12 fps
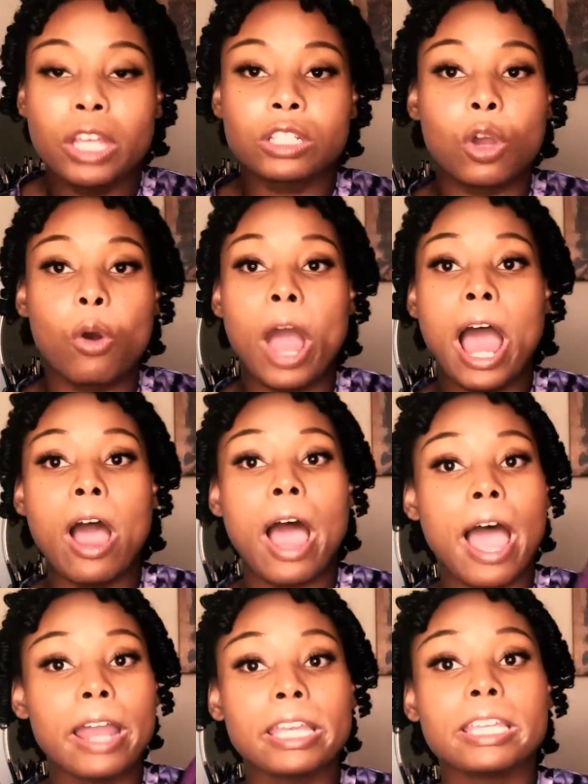So how
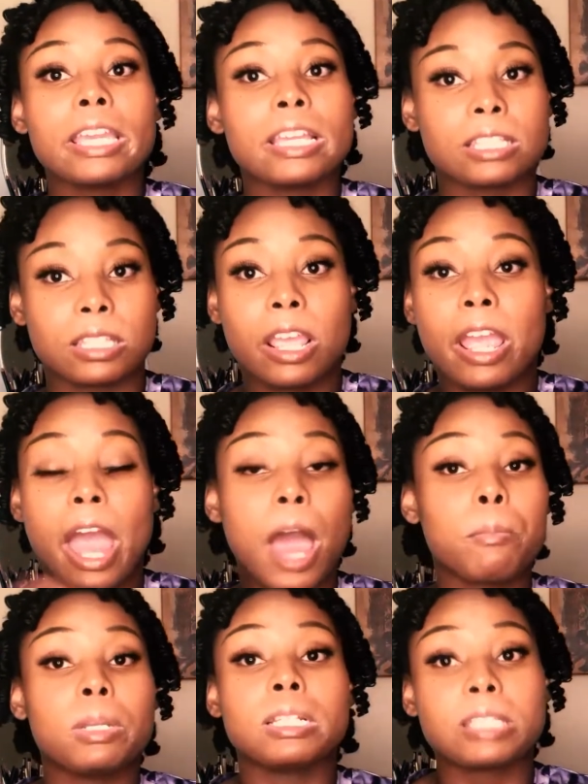hot it gets and
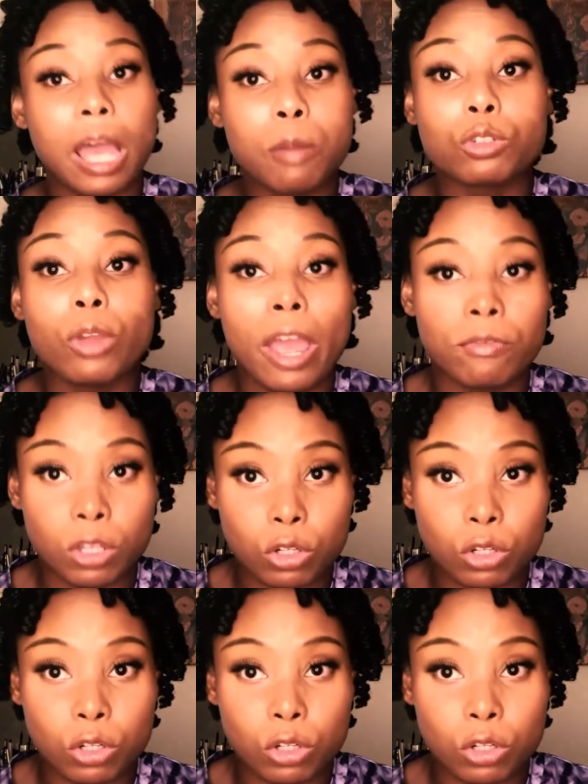how many times you have